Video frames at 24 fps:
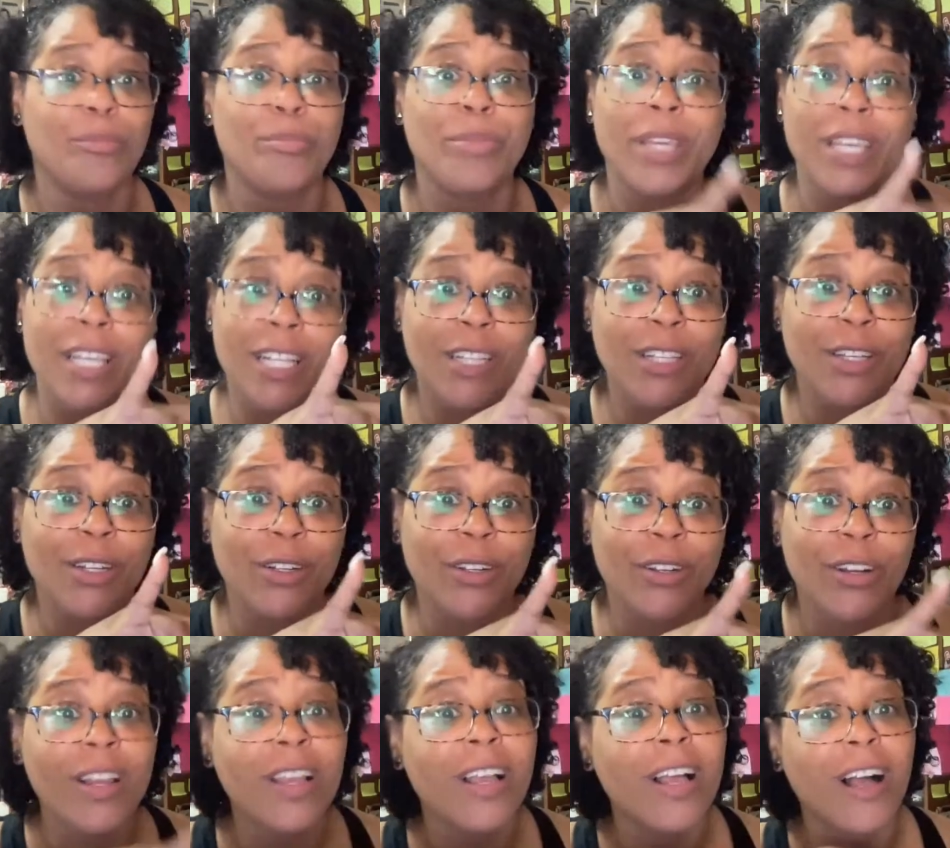
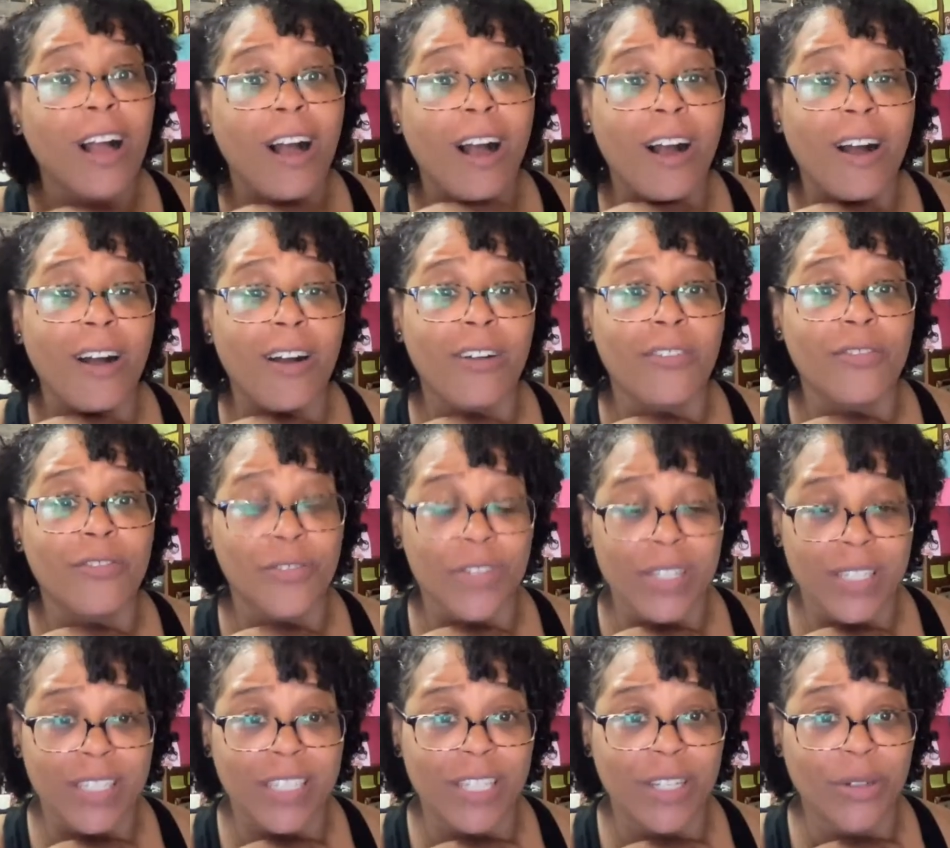pillar of
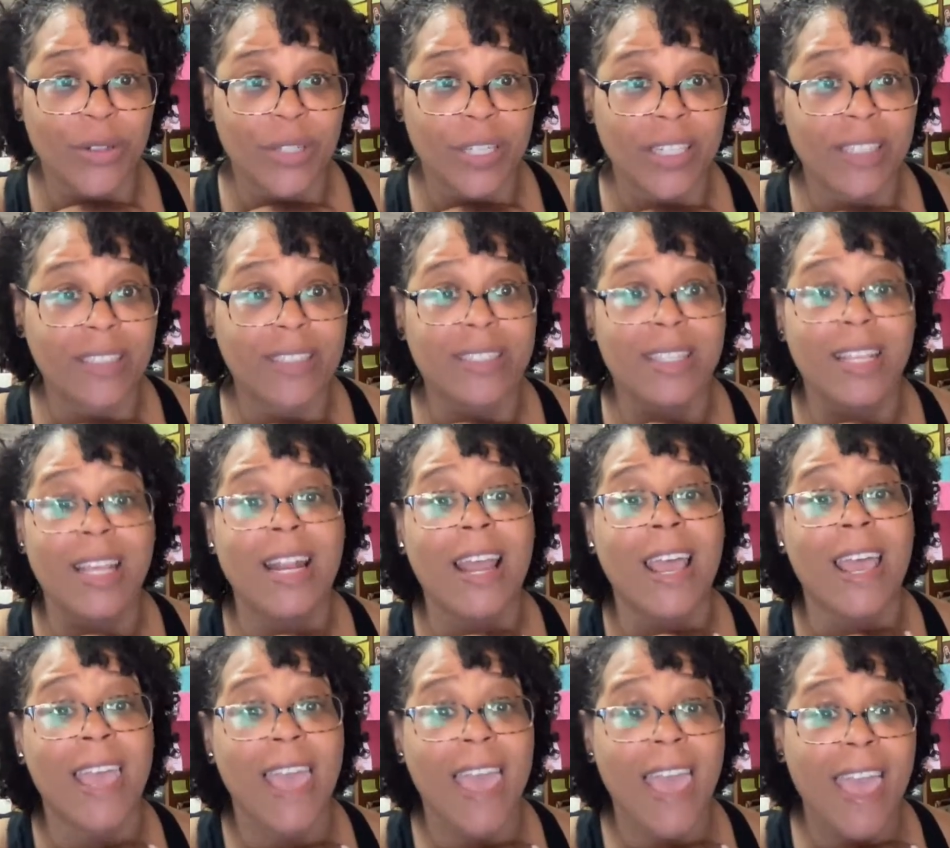resilience that
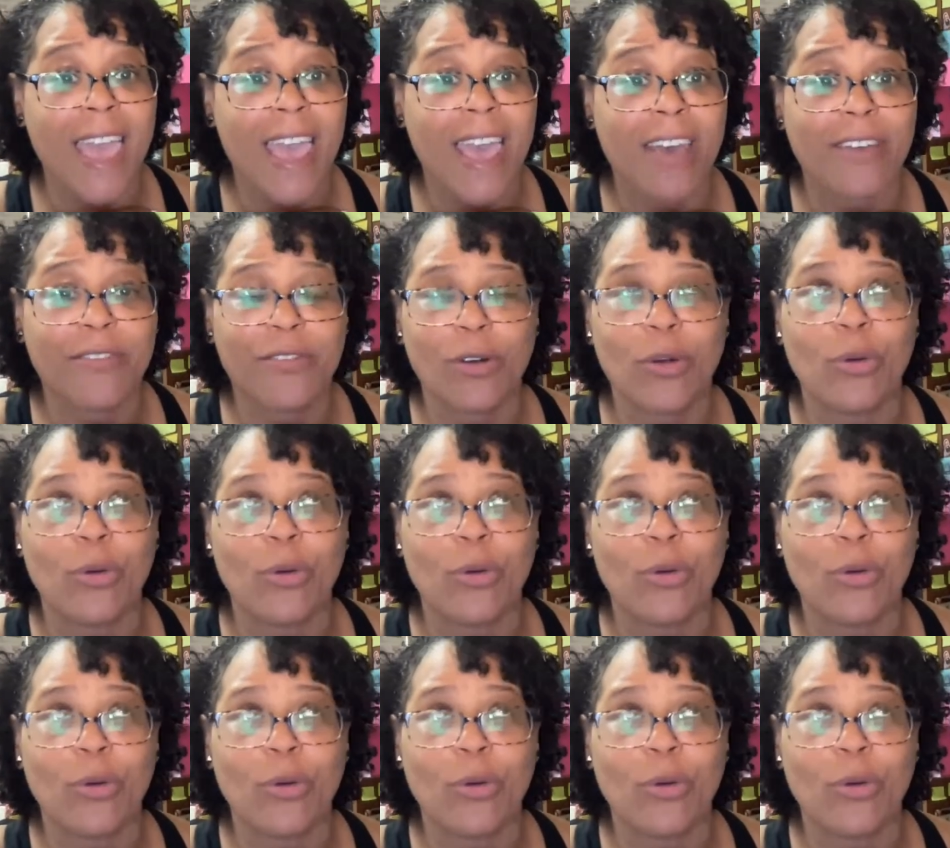I have,